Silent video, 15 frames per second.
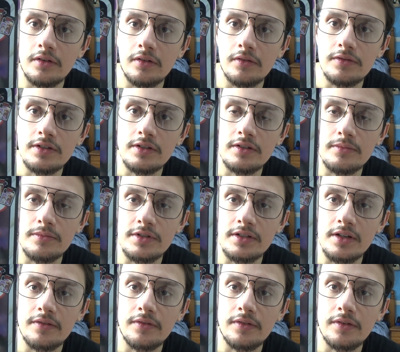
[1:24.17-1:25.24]
and obviously some
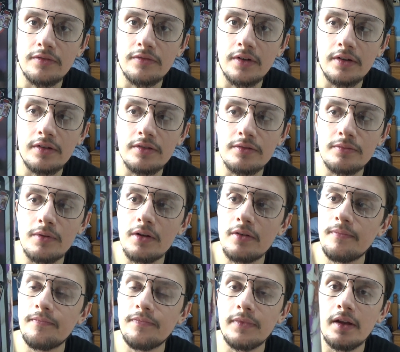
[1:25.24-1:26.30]
stuff on the front as well.